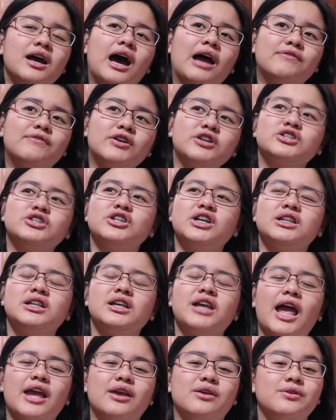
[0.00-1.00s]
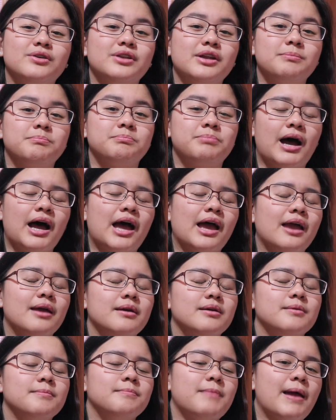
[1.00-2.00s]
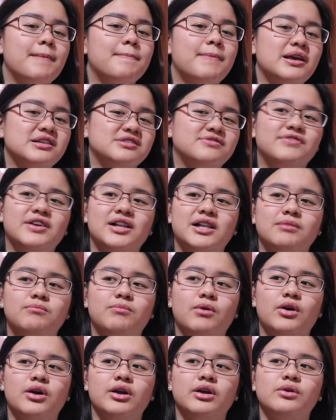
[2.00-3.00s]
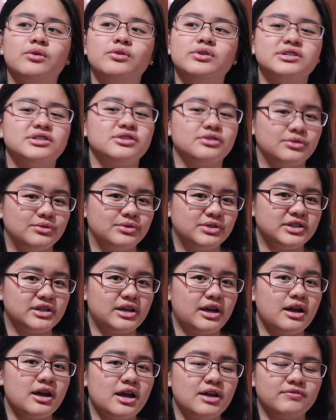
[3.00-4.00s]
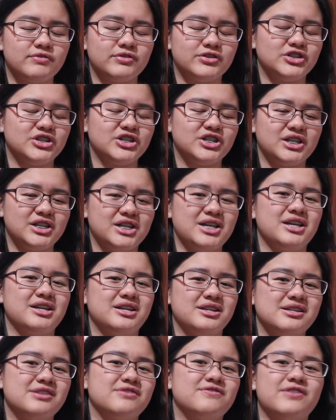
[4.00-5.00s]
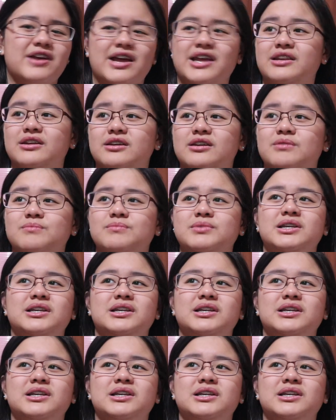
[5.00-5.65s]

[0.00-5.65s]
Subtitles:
Unfortunately, I couldn't buy my best villain boy, who is Kuja. Unfortunately, I cannot find him.